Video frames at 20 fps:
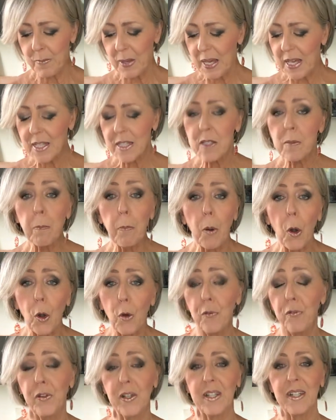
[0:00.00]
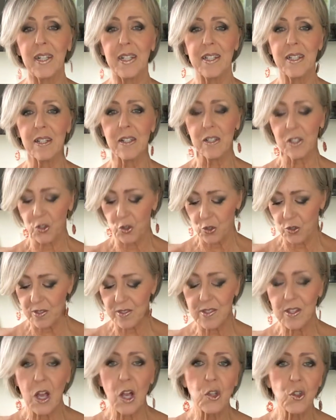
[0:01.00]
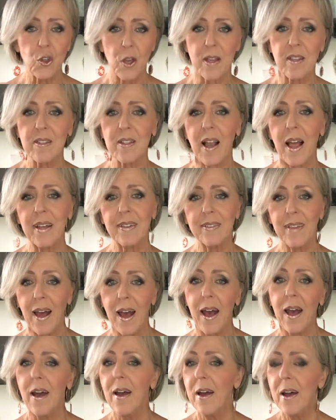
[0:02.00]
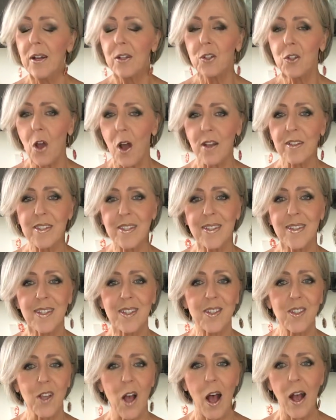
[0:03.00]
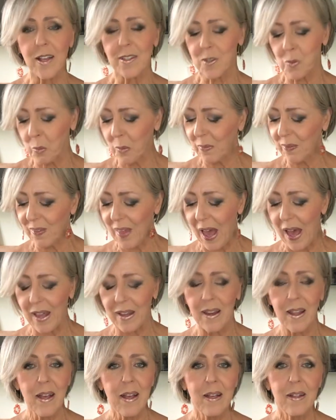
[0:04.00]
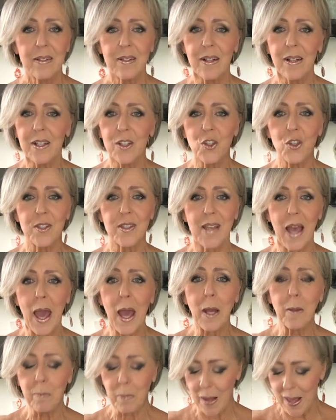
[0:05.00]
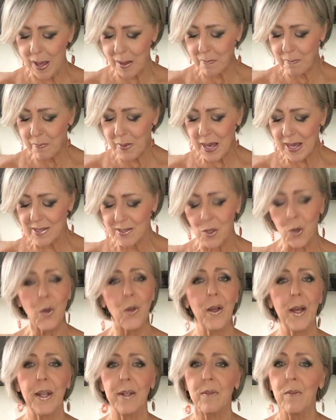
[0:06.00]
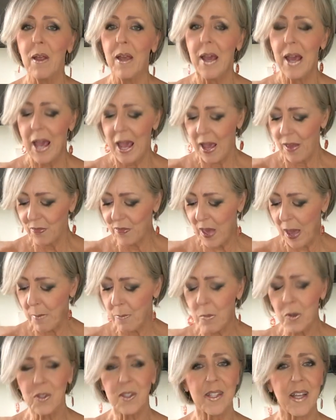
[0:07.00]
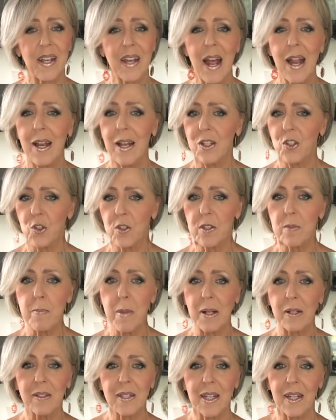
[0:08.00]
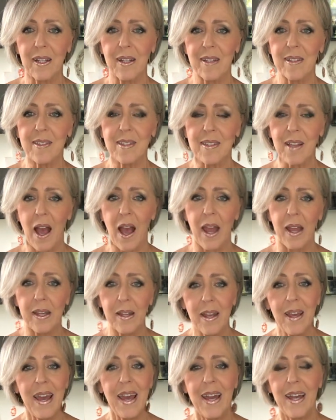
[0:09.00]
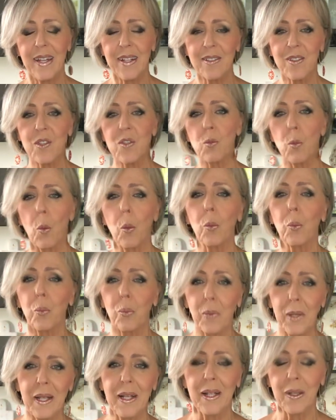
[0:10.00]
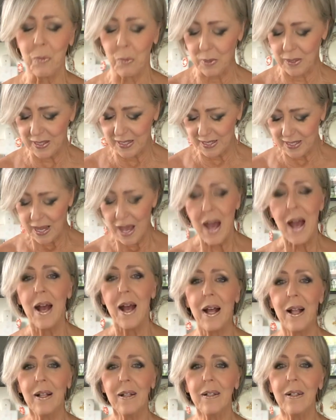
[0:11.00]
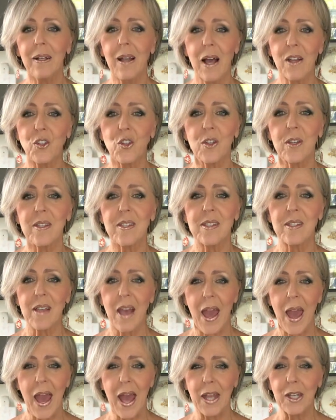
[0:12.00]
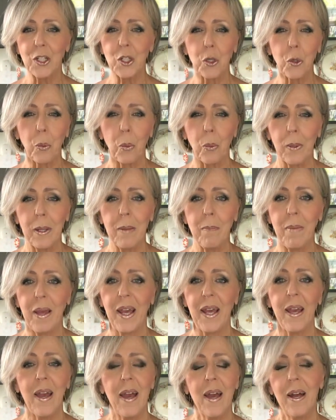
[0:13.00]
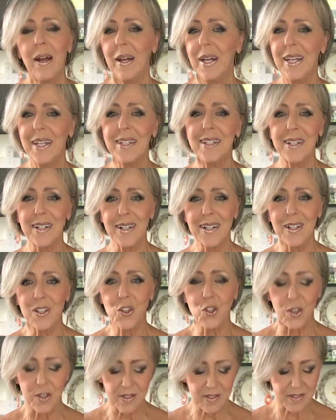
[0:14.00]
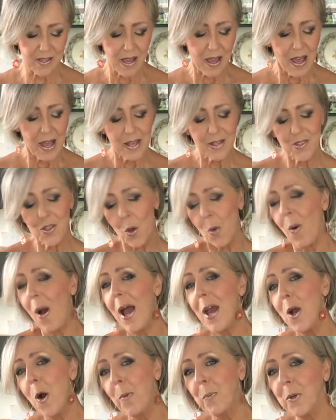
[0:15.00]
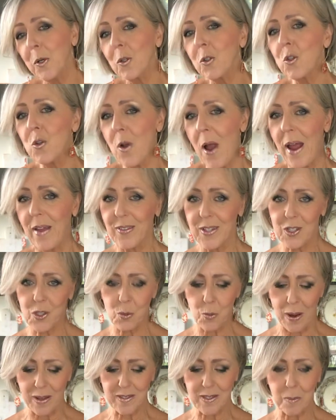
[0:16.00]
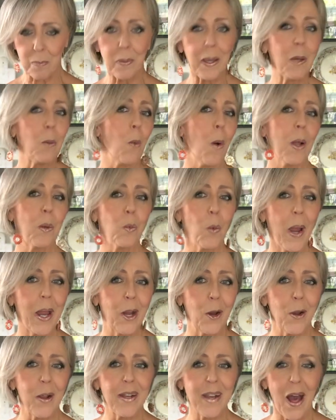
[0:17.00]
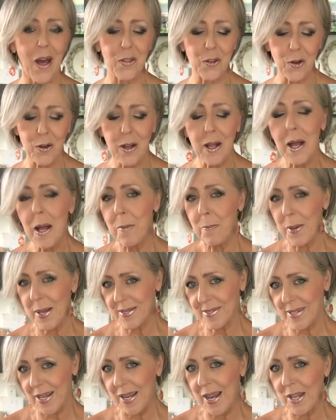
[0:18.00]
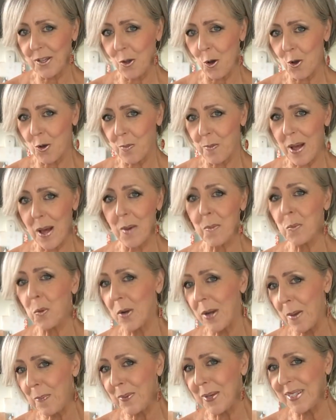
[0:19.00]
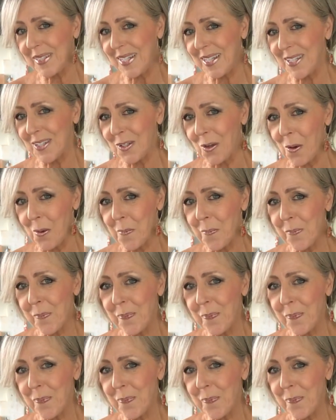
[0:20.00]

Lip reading: it's perfectly delicious just like that. Tossed in the sauce with that delicious eggplant, basil, and that mozzarella just melting inside. It's really, really luscious and creamy and delicious. So I hope you'll try this recipe one way or another. Pasta alla Norma. Buon appetito!